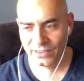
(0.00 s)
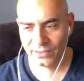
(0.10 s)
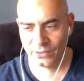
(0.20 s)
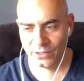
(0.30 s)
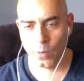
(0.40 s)

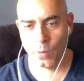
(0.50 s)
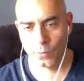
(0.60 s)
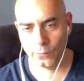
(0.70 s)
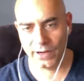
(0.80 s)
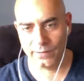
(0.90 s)
you got one more
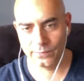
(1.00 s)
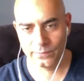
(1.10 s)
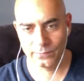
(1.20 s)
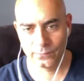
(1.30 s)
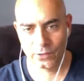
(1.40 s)
fight.
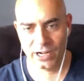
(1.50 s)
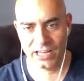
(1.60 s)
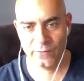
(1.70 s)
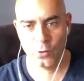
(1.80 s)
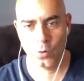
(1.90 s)
We're going to
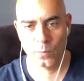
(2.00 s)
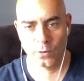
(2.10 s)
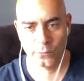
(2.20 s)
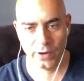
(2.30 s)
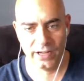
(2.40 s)
give you one more
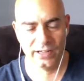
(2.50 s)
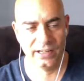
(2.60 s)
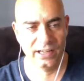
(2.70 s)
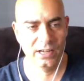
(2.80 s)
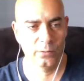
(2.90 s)
fight,
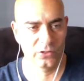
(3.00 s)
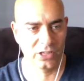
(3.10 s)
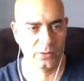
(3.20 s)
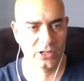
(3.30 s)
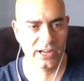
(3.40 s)
and we'll see
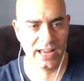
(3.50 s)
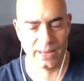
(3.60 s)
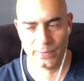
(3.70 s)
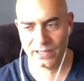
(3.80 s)
what's going to happen.